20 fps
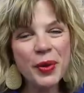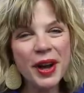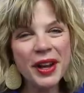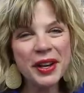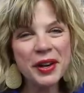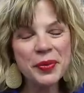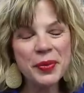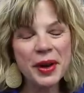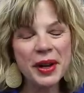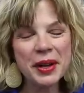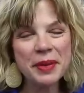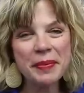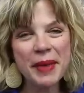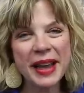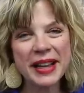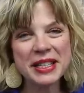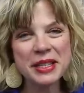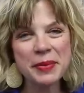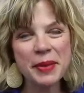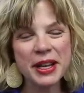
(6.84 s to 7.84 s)
everyone and welcome
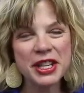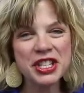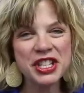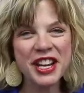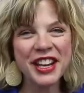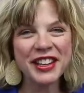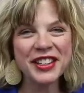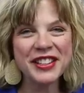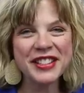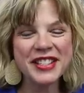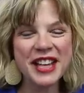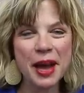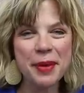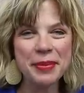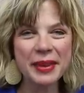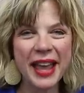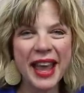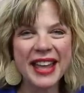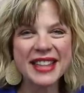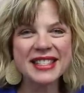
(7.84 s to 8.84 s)
back to my channel
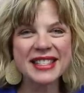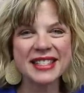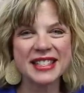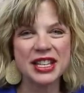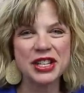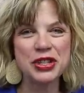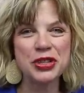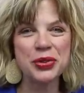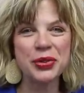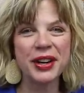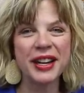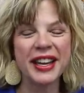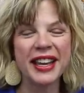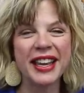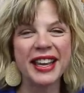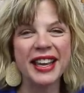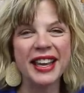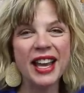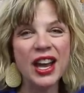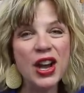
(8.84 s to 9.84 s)
TomKat
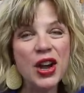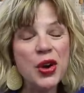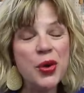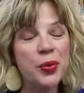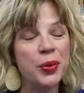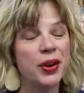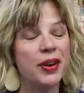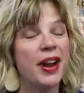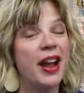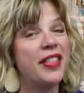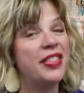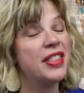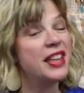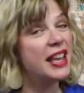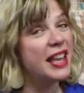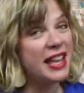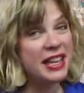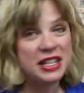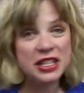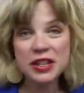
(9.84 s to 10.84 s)
Stitchery. We are at
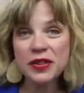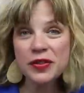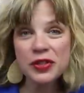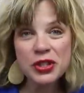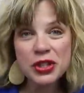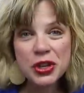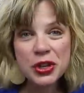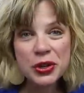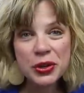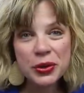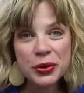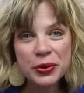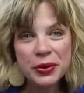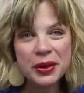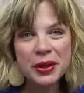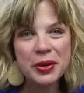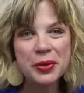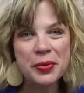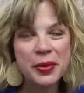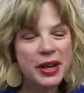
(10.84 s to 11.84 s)
the end of
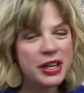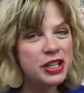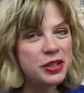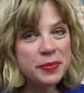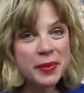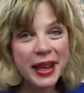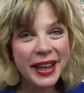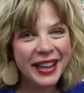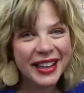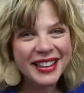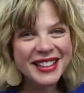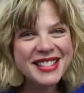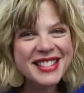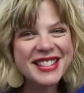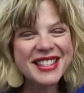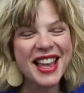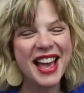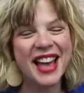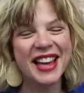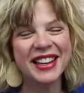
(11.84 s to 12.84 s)
June, which
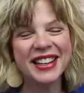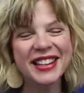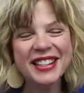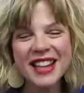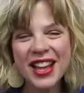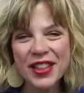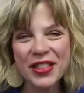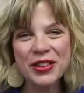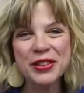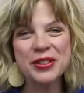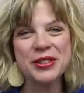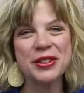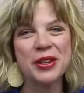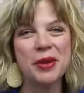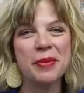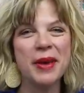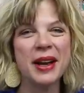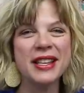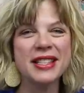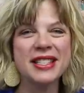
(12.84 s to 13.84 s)
means another
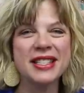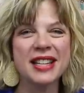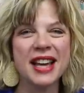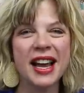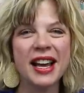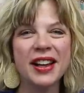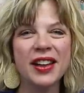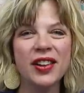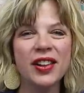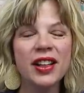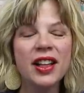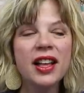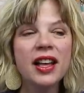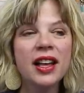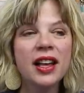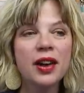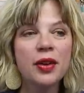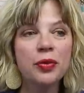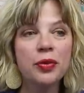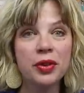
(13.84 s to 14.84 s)
Sew My Style
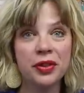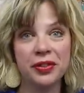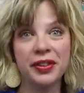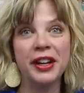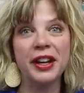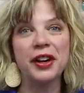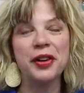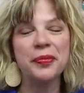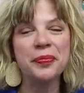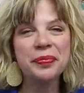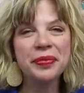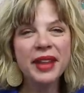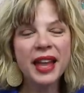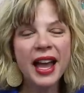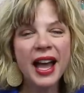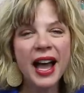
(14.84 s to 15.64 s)
reveal.